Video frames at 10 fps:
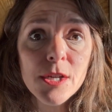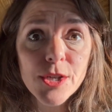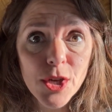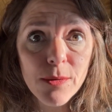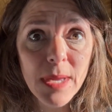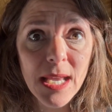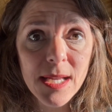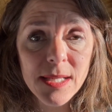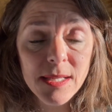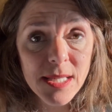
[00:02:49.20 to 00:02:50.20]
2
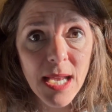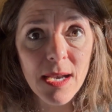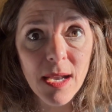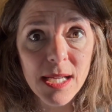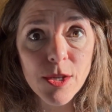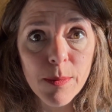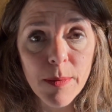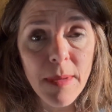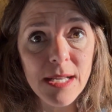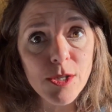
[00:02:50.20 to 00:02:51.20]
minutes, stand like
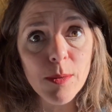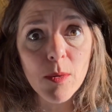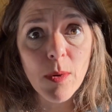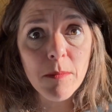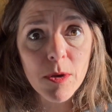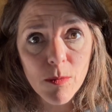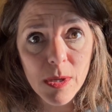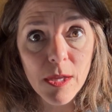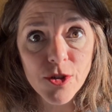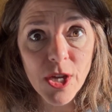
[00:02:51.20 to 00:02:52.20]
Superman, Superwoman with
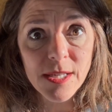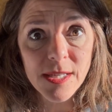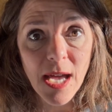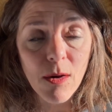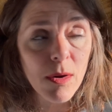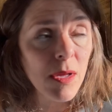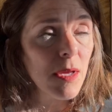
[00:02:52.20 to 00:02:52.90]
your chest out.